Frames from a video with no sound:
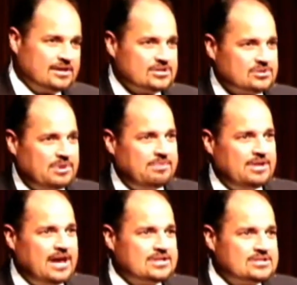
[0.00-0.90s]
So maybe
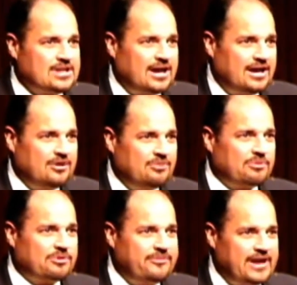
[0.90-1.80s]
that's what
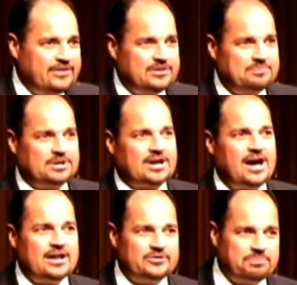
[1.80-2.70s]
we're facing, but
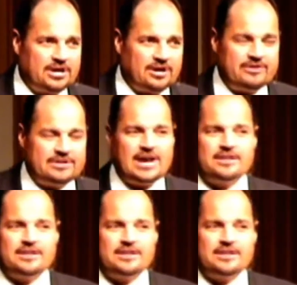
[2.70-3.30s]
God is bigger. I've entitled